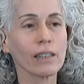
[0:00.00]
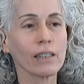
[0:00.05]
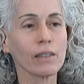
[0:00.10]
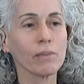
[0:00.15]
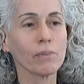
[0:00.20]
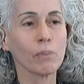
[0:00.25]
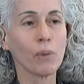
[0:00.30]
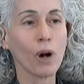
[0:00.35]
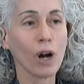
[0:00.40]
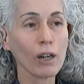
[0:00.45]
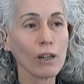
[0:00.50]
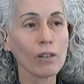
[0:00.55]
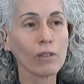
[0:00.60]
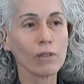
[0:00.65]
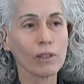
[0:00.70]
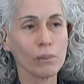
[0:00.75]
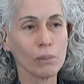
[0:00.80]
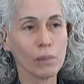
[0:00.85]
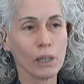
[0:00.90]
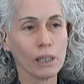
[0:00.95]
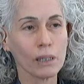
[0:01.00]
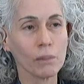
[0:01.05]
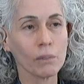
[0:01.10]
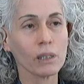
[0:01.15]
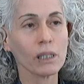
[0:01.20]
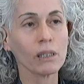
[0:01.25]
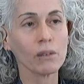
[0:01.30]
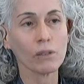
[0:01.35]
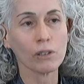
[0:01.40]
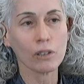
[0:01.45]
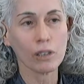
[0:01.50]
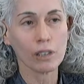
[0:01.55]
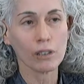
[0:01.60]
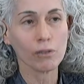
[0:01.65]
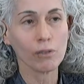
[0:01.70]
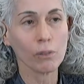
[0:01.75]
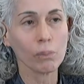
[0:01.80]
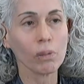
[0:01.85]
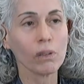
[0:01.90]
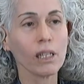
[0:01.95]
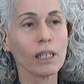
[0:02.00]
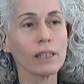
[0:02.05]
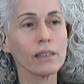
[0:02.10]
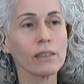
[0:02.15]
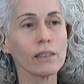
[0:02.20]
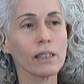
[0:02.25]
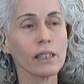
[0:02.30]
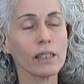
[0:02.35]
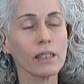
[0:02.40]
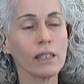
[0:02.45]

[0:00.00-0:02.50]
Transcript: had borrowed the money, but he was going to replace it.